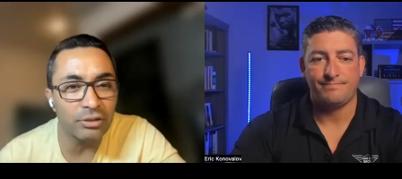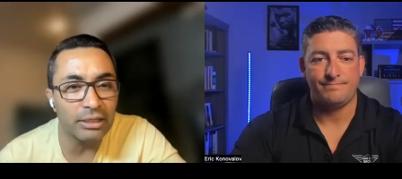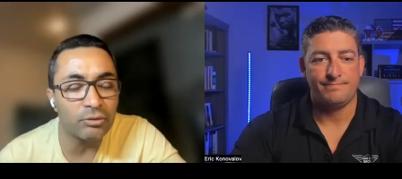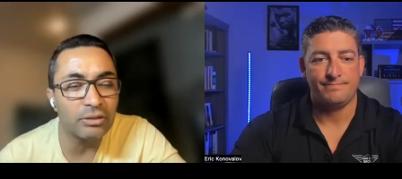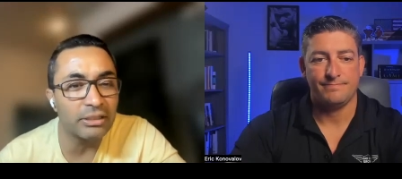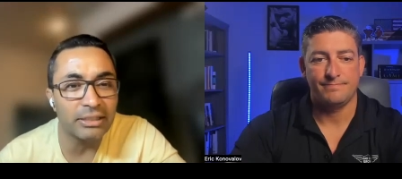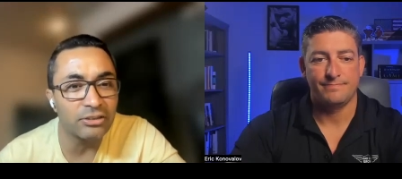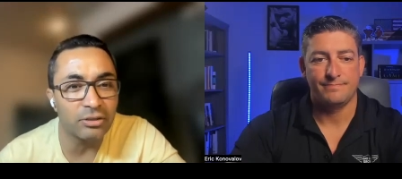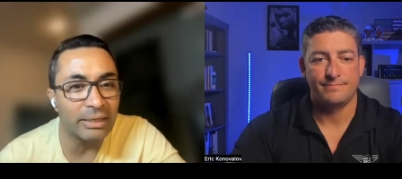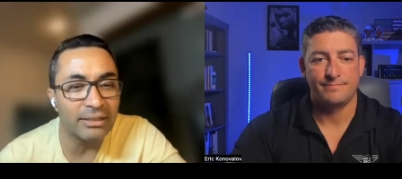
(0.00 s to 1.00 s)
Speaker 1: don't think that is the
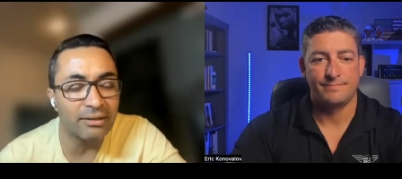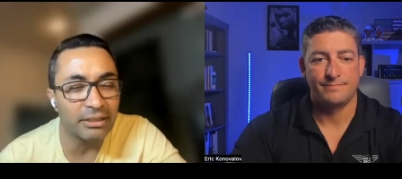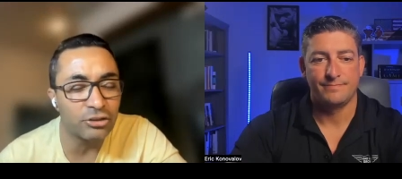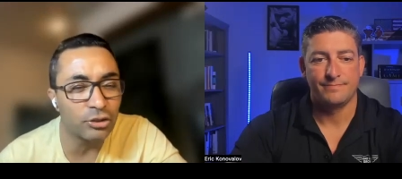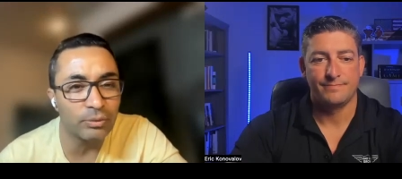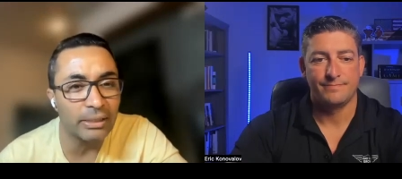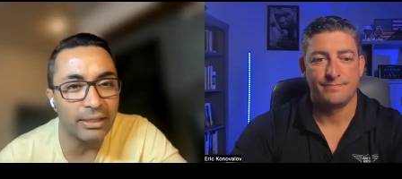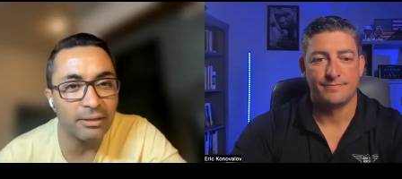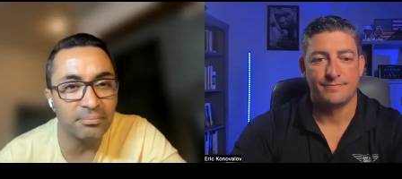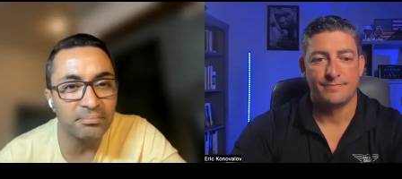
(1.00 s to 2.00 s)
right direction to head
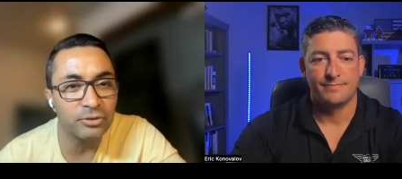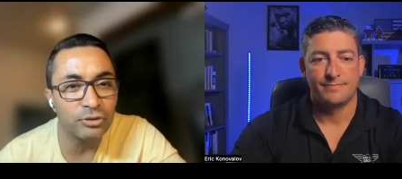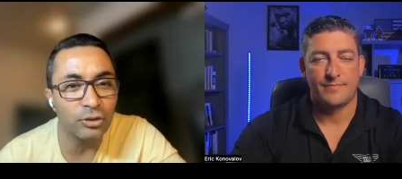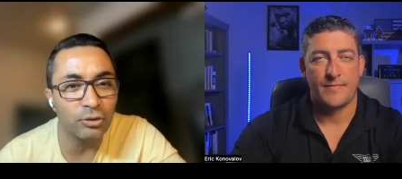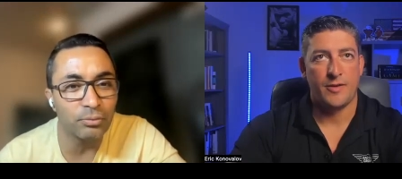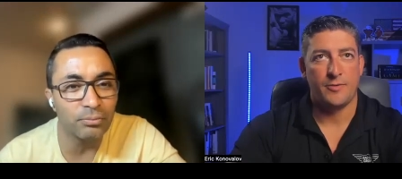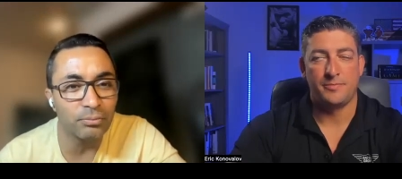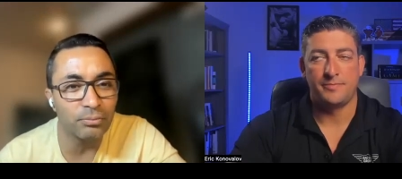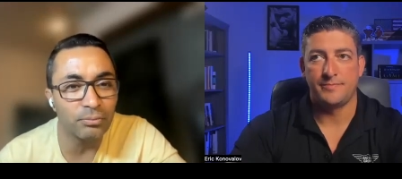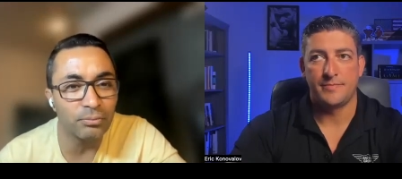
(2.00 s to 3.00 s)
in so
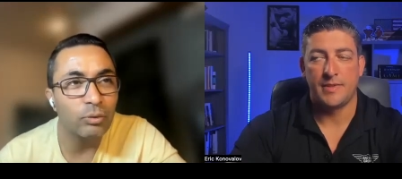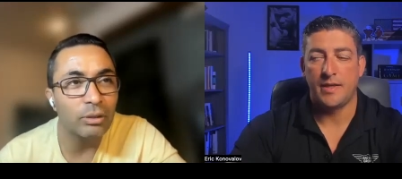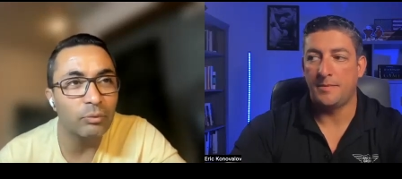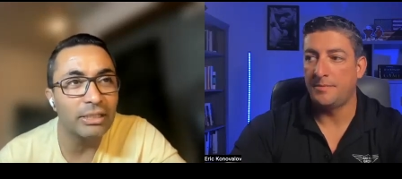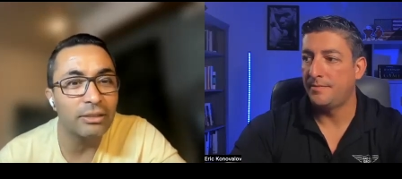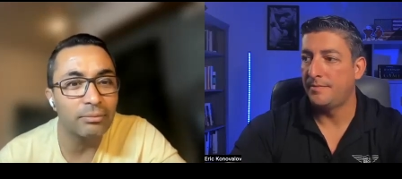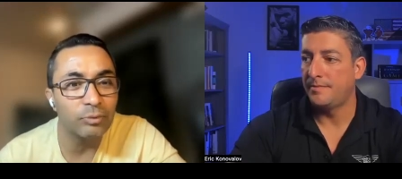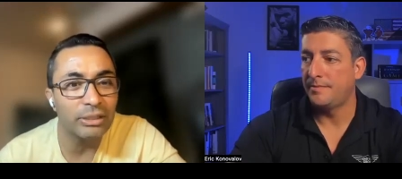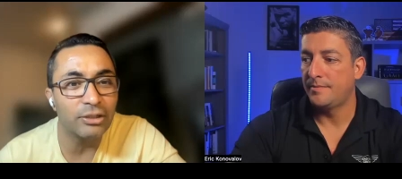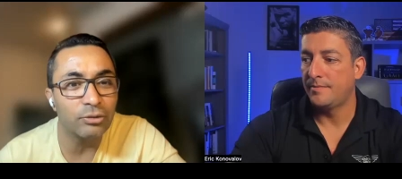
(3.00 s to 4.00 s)
nope. we, yeah. we need
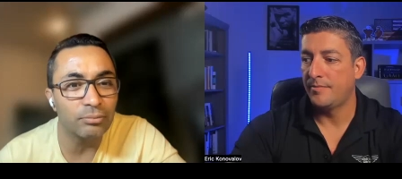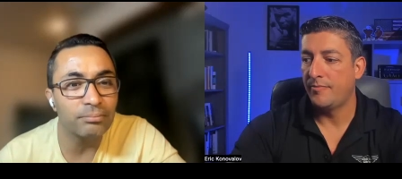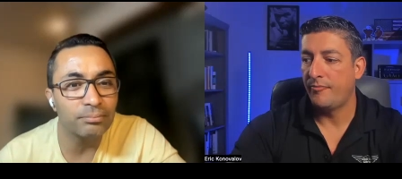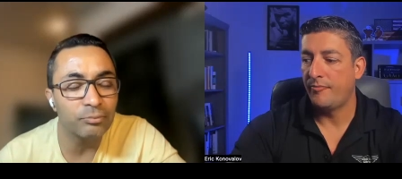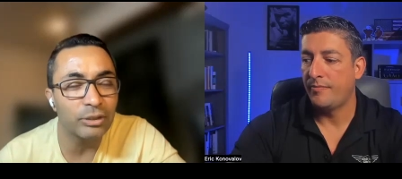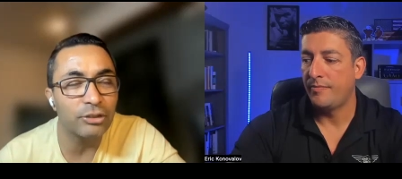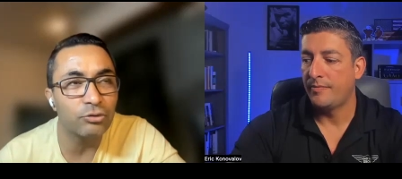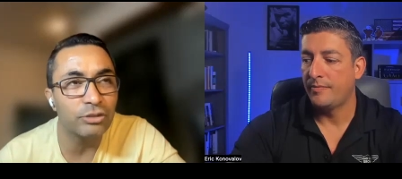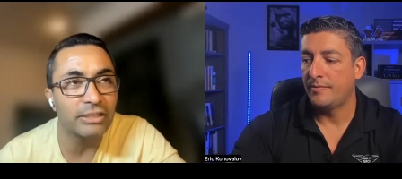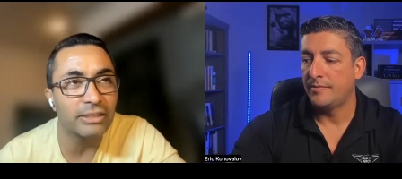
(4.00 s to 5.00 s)
we need to we need to
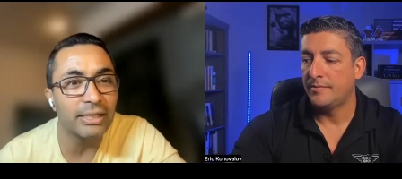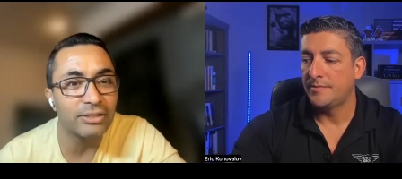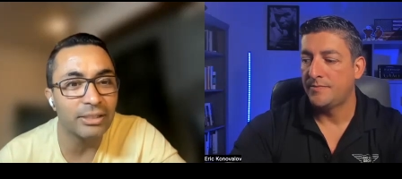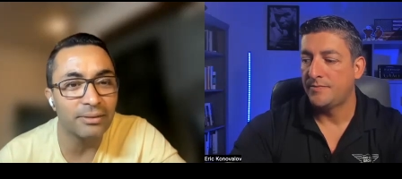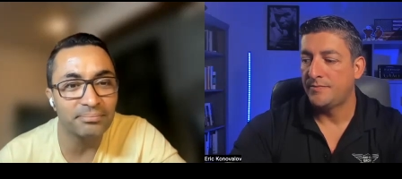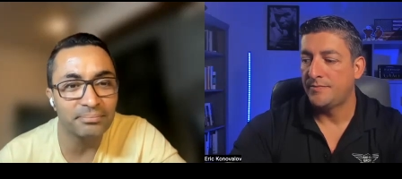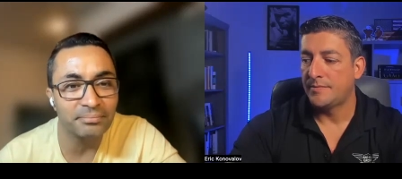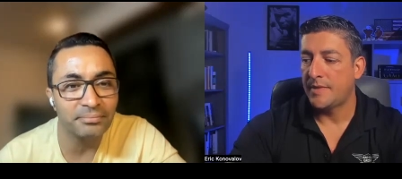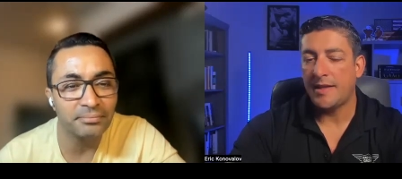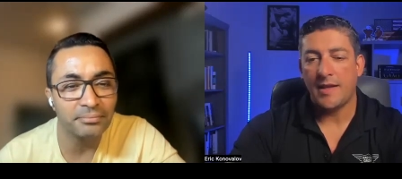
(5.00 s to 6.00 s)
change that yeah
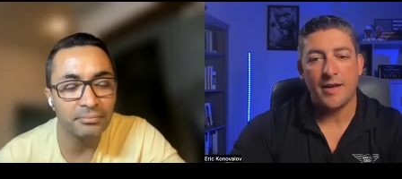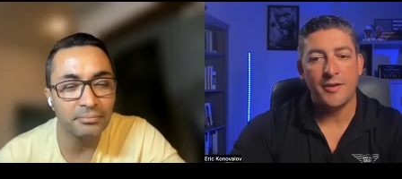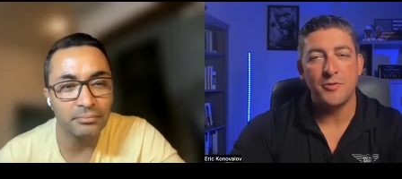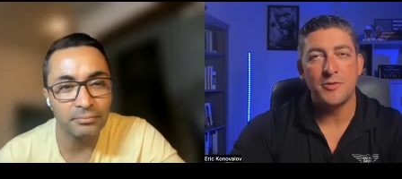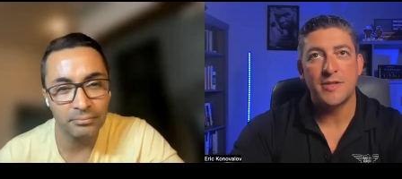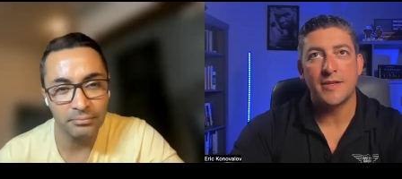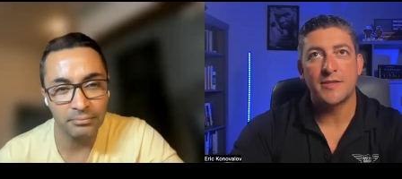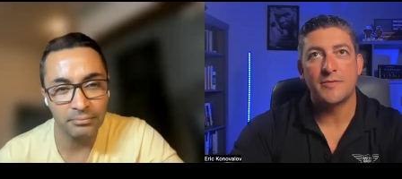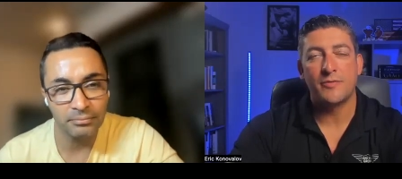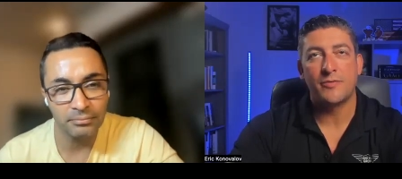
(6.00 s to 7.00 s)
and I,
Speaker 2: I use
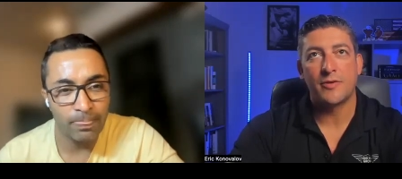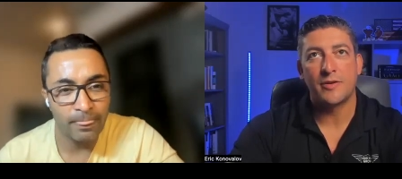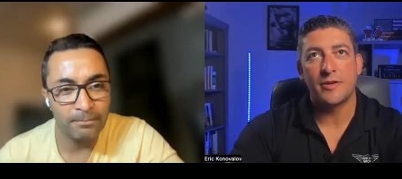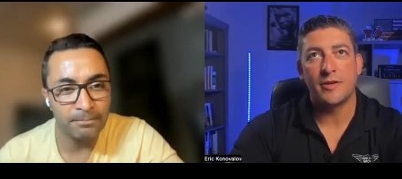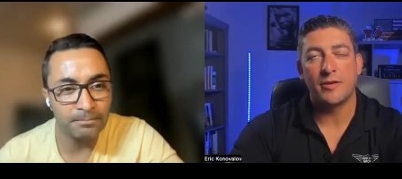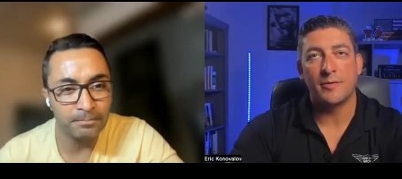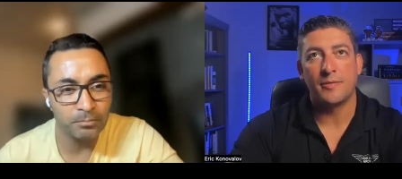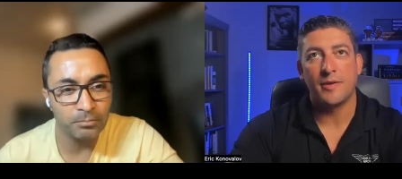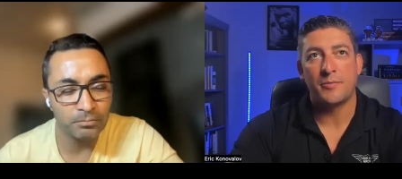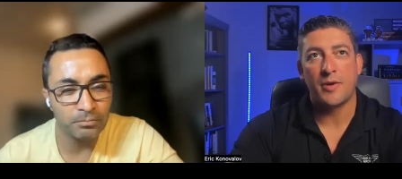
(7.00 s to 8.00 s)
this for you know
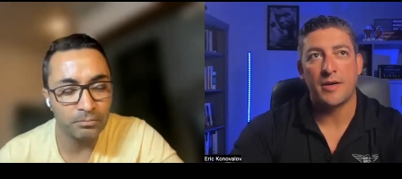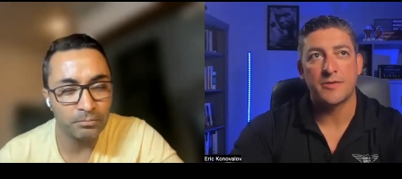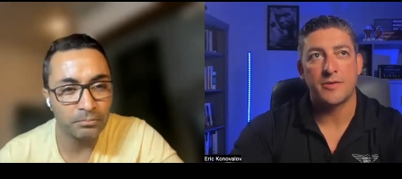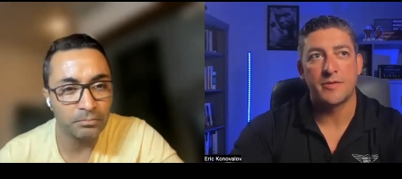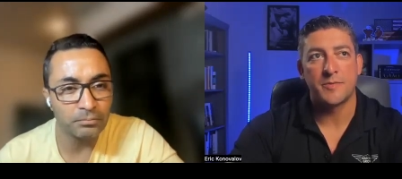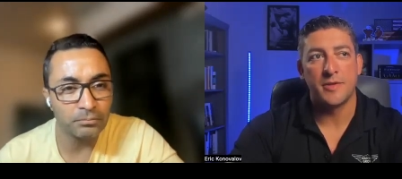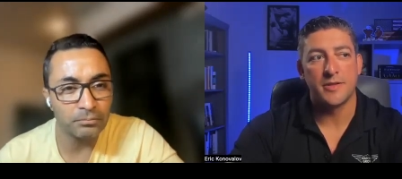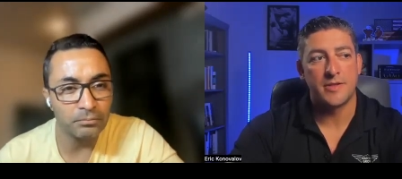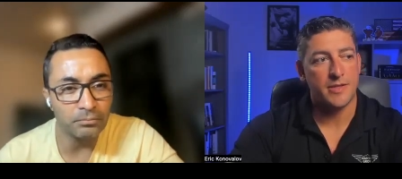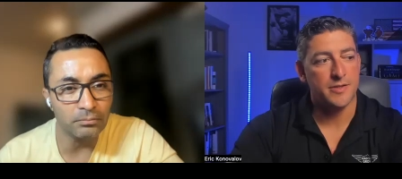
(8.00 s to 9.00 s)
i'm prior service
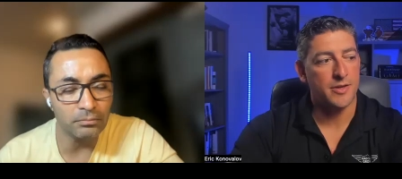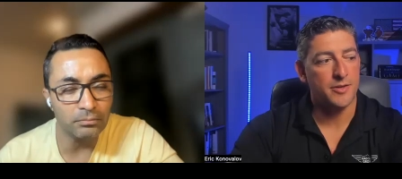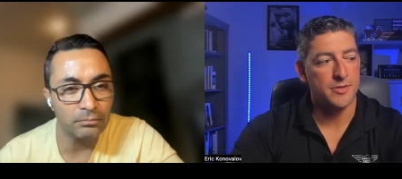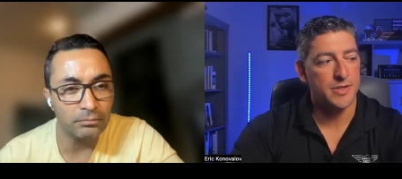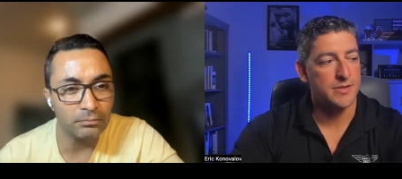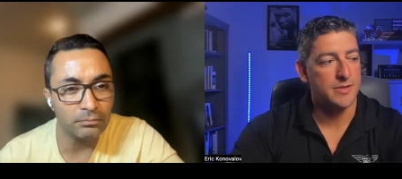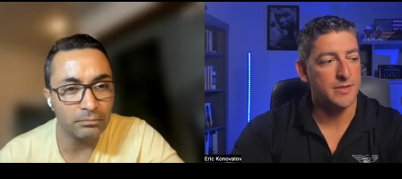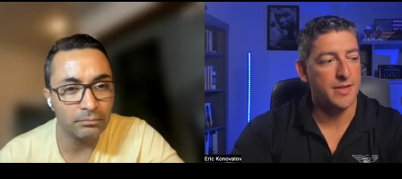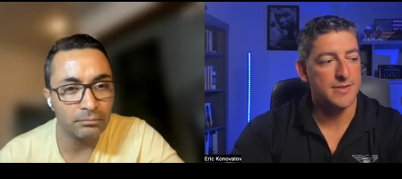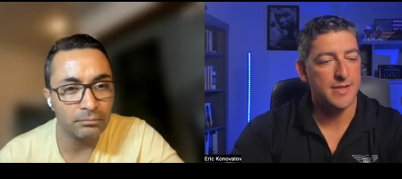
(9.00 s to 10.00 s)
military so i use this
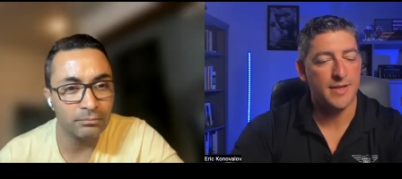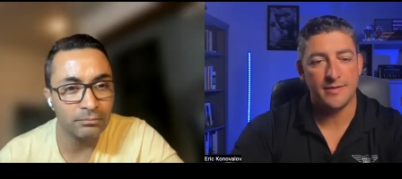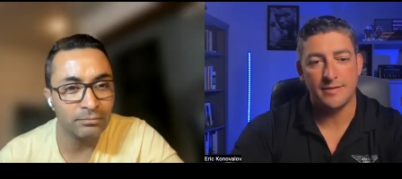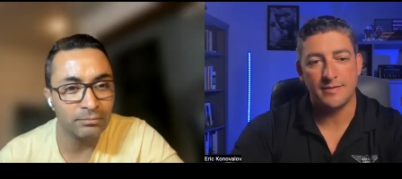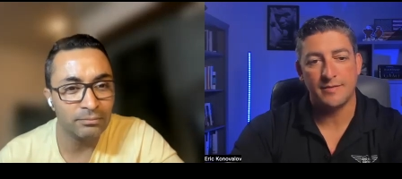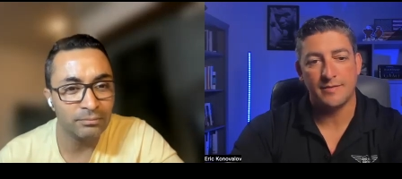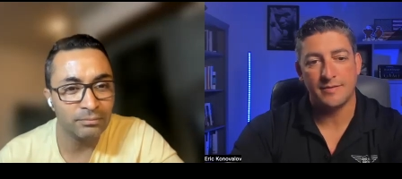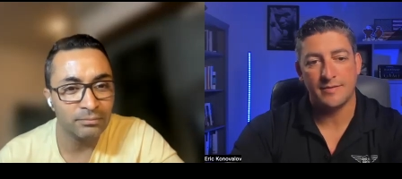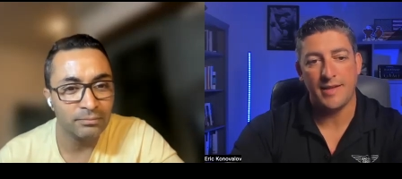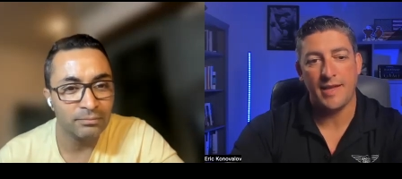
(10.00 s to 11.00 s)
they sent
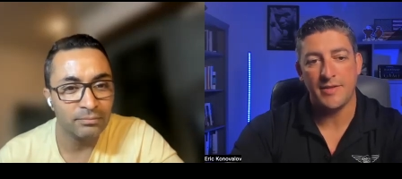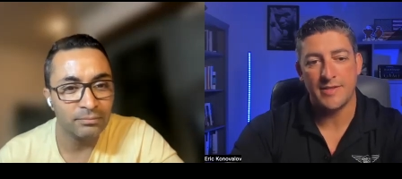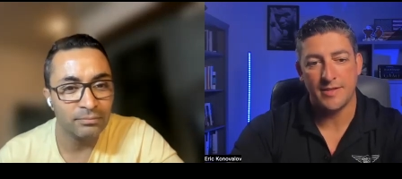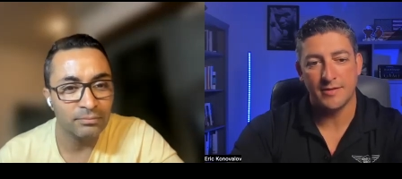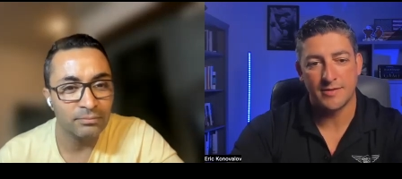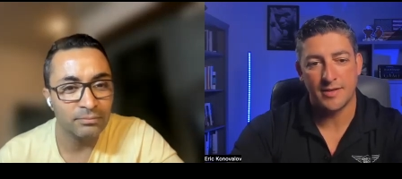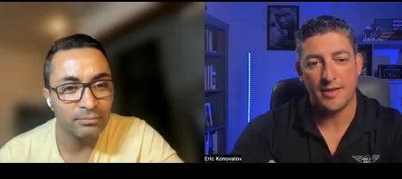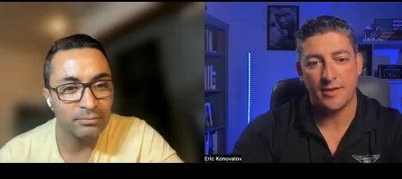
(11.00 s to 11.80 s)
navy seals to get